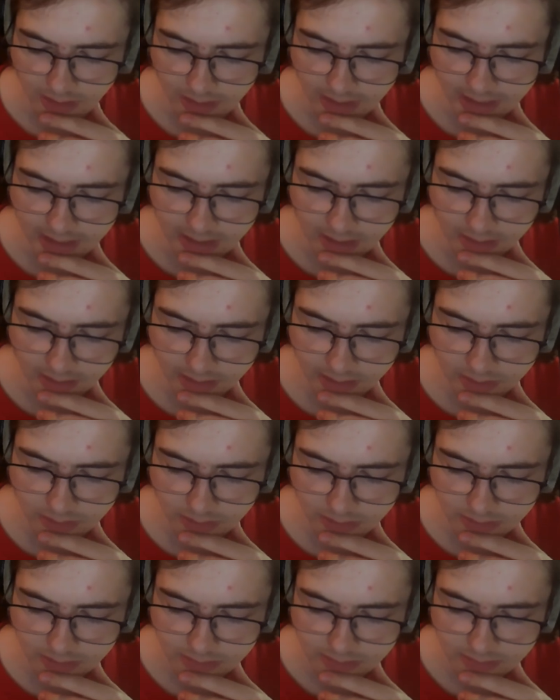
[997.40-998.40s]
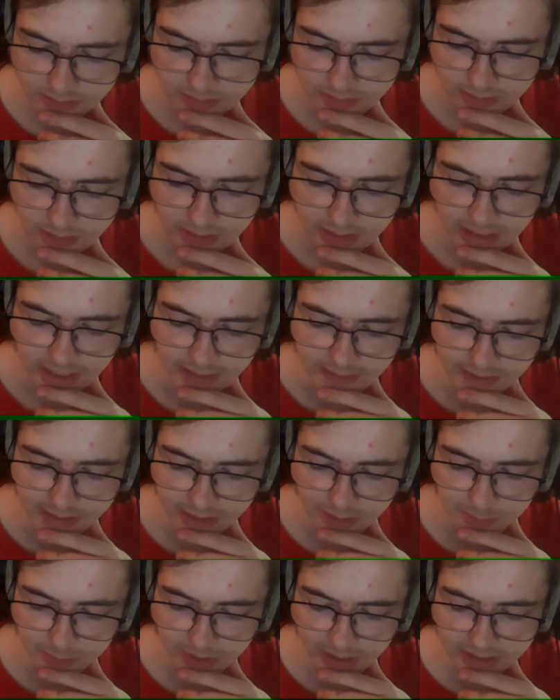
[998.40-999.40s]
analytical, and then
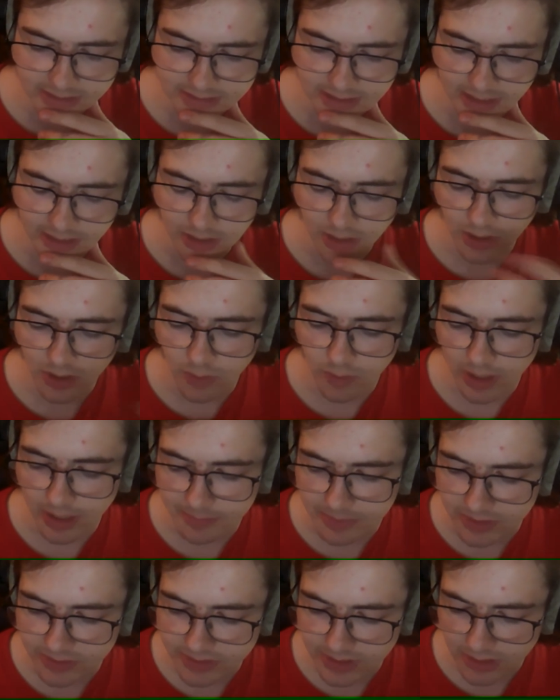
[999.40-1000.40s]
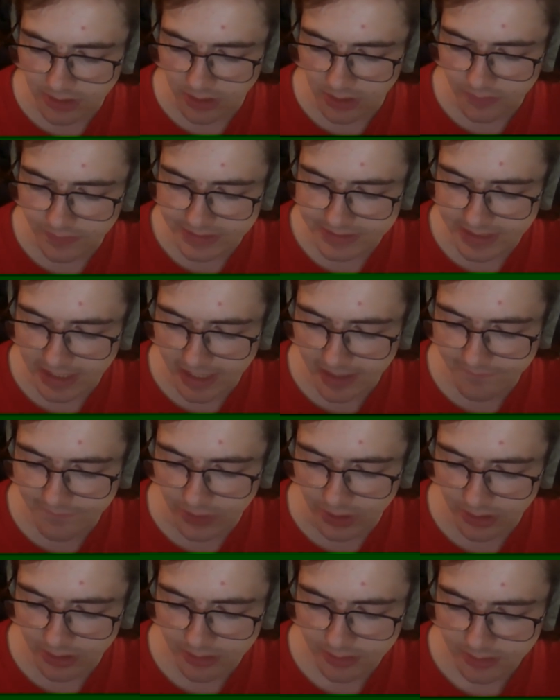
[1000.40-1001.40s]
your brain's like, oh, I'm using all this
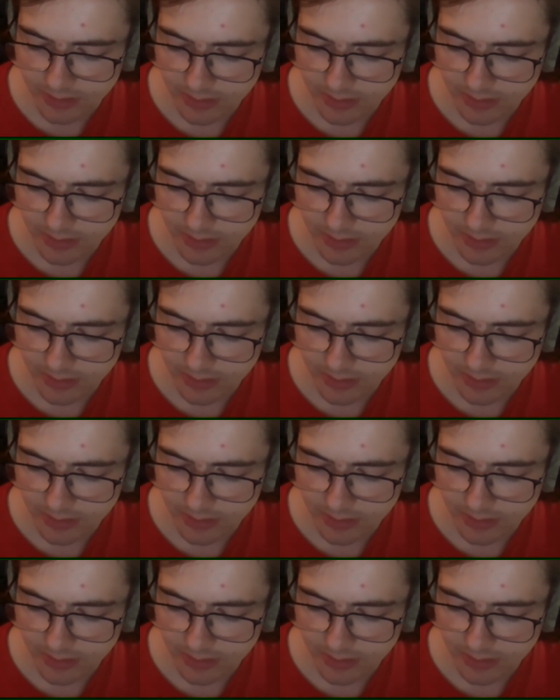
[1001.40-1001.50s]
effort.